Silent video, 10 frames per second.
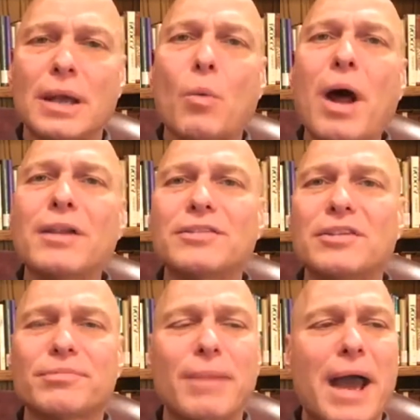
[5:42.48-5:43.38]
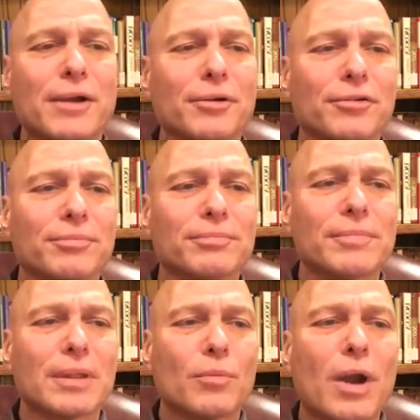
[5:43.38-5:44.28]
Now, why does this matter?
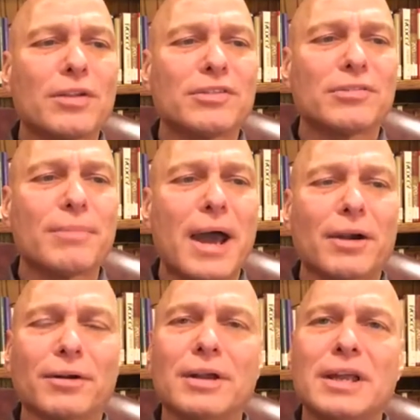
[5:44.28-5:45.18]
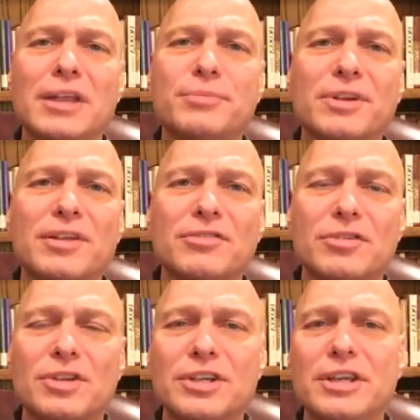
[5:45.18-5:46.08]
Why does this matter? It's because
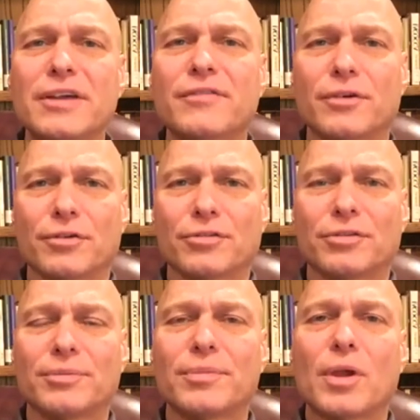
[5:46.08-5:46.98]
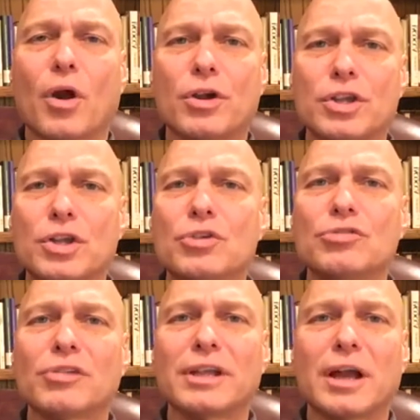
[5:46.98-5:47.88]
givers are
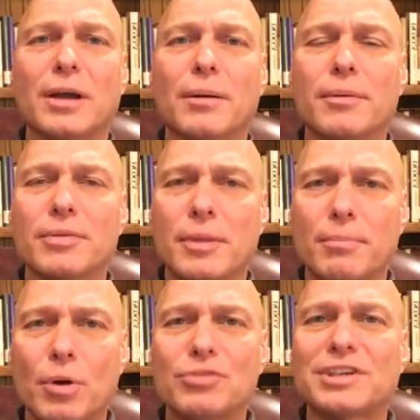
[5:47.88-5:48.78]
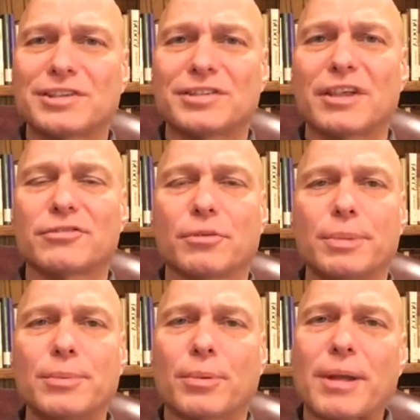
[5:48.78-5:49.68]
usually the most successful
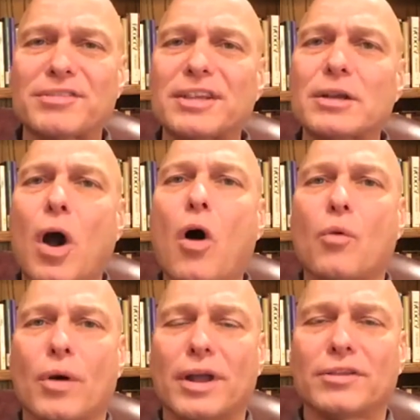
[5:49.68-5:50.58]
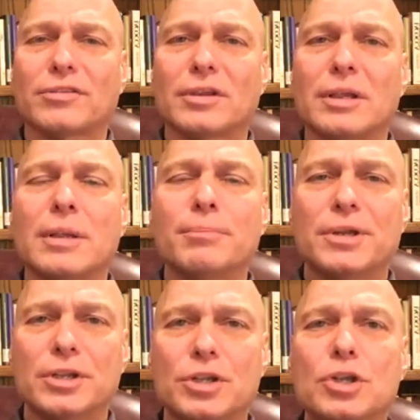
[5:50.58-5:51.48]
people. I'm not saying always,
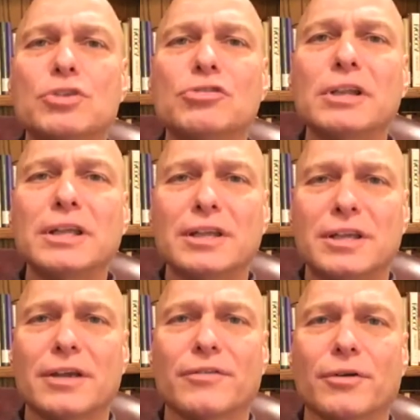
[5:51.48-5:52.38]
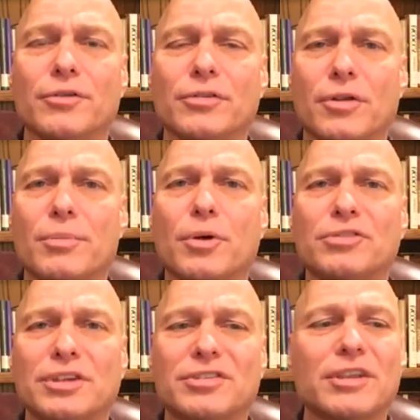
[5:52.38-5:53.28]
but usually givers are the
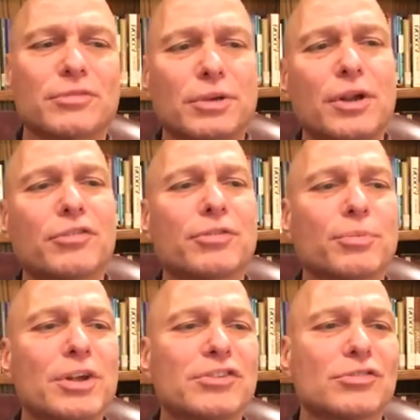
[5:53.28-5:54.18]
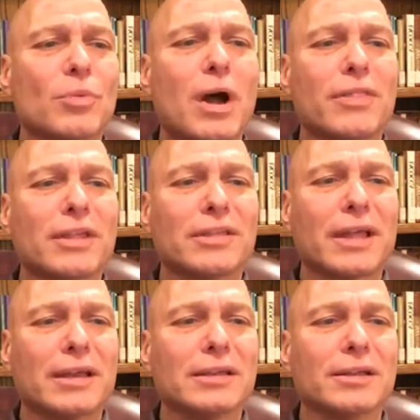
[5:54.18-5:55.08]
most successful. And here's some reasons why I think
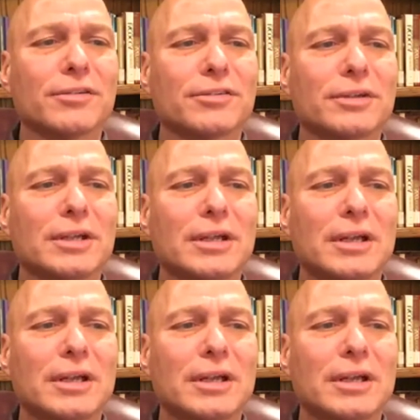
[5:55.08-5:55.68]
that is